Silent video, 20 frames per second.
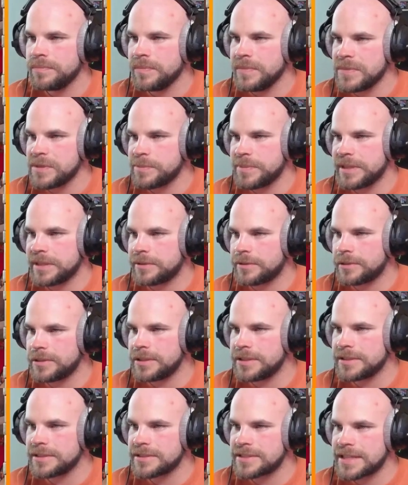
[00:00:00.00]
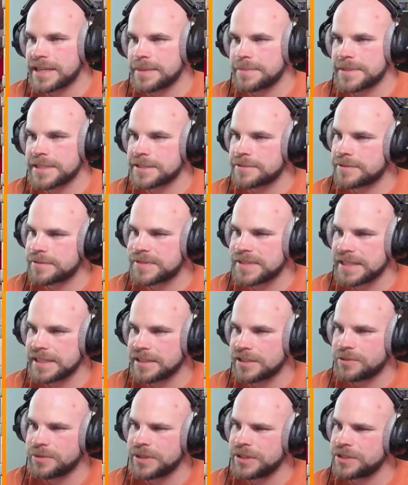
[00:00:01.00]
It's been a long time since we've seen a
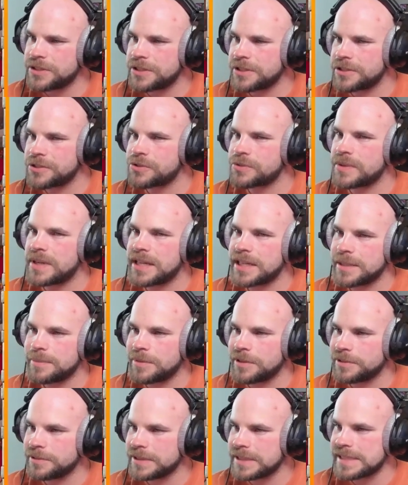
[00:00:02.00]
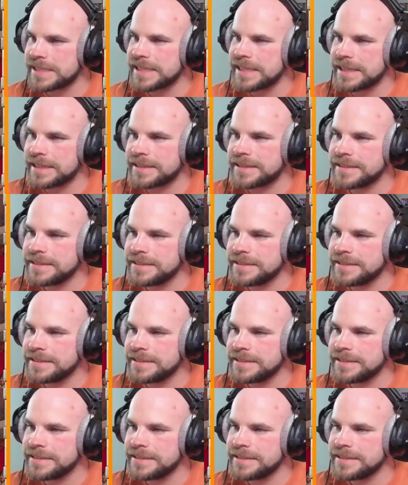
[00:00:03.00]
Queen charge rocket balloon attack.